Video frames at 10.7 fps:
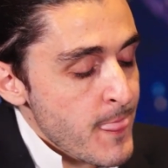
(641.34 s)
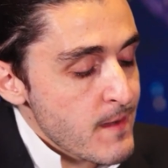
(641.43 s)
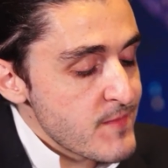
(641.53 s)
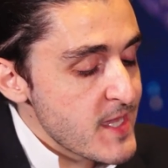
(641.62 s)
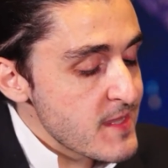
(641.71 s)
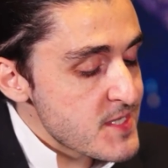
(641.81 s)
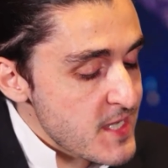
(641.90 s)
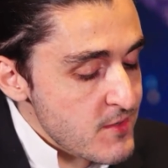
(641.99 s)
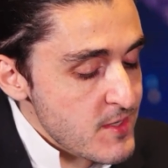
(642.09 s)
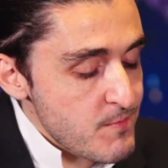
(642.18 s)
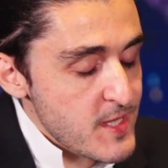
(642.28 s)
Then the
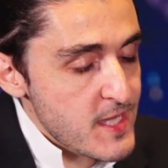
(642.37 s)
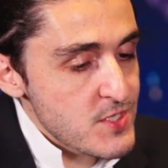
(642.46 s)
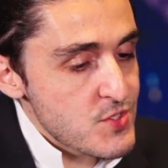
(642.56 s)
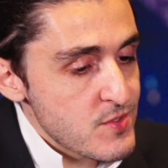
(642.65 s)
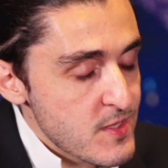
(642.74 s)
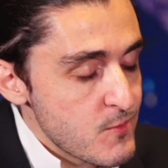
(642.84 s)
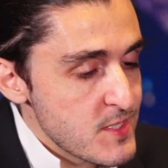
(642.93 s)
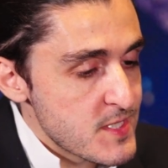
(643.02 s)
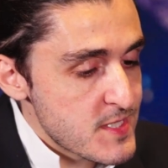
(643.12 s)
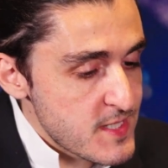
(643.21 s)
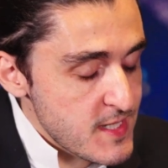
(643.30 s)
second application that we
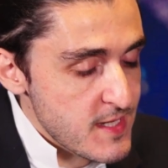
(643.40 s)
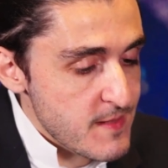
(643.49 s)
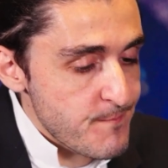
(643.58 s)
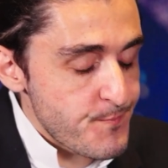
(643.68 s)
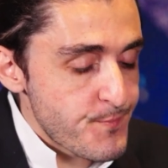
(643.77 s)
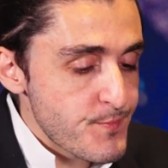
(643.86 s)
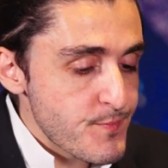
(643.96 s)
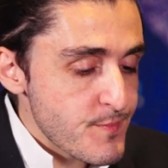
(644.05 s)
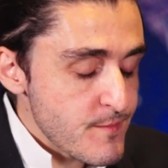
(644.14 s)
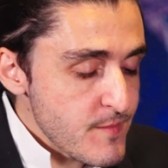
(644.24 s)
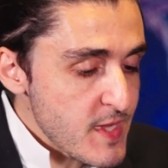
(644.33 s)
see
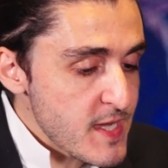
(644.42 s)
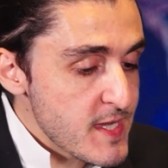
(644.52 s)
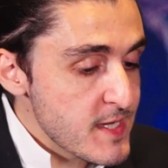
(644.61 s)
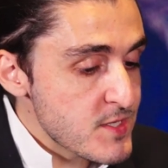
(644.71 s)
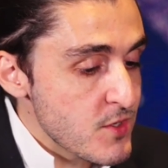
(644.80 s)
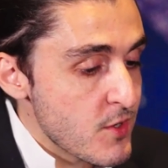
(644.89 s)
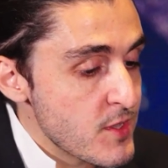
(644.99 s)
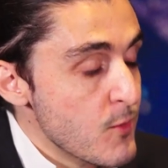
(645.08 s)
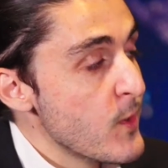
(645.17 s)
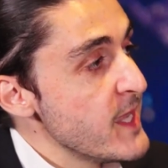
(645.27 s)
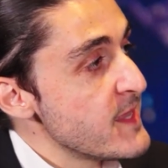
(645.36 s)
is on
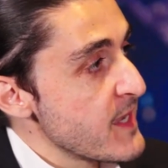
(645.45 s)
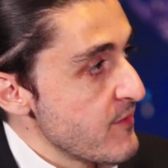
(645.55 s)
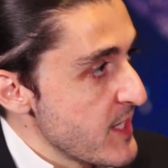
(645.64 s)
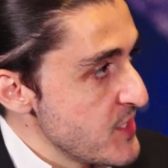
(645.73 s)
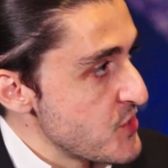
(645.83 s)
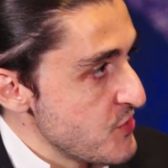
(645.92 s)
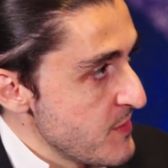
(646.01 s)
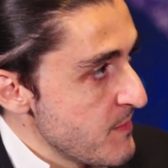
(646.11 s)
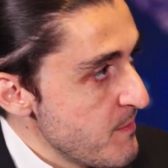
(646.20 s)
the wealth aggregation.